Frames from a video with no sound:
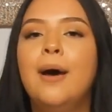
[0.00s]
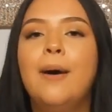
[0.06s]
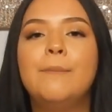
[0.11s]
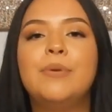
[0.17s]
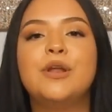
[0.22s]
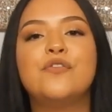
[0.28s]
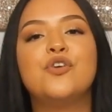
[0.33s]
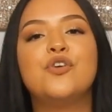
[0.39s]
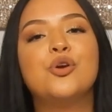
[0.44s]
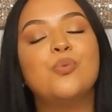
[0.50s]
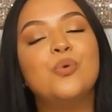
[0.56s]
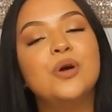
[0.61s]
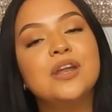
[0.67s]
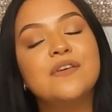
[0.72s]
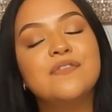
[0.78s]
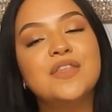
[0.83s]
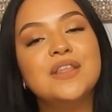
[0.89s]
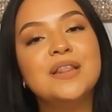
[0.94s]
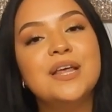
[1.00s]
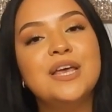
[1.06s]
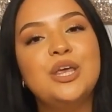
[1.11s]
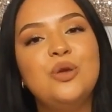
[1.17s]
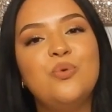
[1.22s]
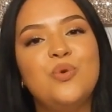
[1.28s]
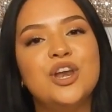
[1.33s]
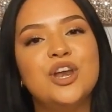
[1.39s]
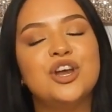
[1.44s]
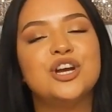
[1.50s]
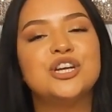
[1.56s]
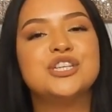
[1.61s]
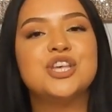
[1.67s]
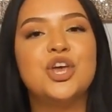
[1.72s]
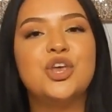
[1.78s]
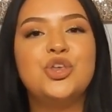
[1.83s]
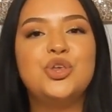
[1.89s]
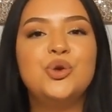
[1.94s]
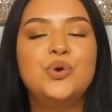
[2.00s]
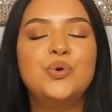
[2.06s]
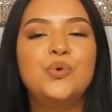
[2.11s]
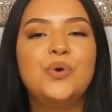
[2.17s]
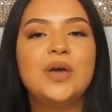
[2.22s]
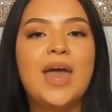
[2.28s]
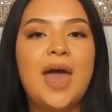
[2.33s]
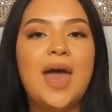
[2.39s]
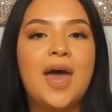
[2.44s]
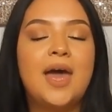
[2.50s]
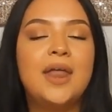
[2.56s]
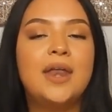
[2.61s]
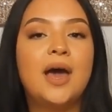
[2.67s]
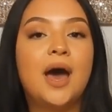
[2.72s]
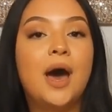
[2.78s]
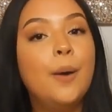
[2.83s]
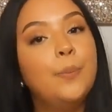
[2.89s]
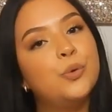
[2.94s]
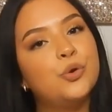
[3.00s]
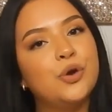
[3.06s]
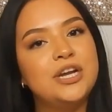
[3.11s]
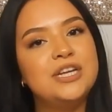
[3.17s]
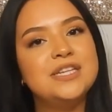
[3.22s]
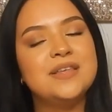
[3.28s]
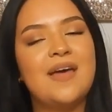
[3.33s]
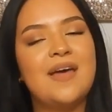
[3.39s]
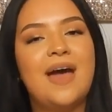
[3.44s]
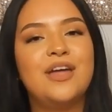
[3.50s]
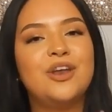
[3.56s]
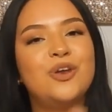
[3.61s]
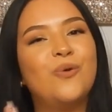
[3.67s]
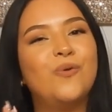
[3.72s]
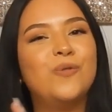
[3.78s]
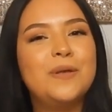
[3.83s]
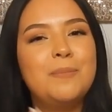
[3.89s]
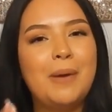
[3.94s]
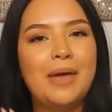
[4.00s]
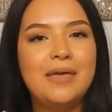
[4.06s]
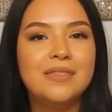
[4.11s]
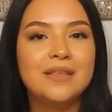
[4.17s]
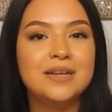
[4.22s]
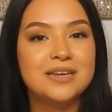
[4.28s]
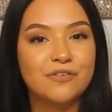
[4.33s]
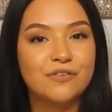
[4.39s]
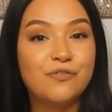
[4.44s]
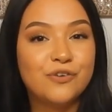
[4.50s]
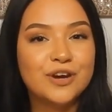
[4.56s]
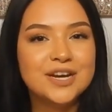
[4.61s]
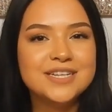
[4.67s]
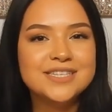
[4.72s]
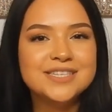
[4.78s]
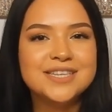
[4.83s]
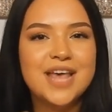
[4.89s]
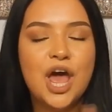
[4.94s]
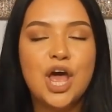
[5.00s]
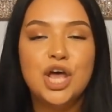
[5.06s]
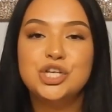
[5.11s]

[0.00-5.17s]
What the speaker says: But if you're one of the lucky winners, you can upgrade to that and only pay the difference.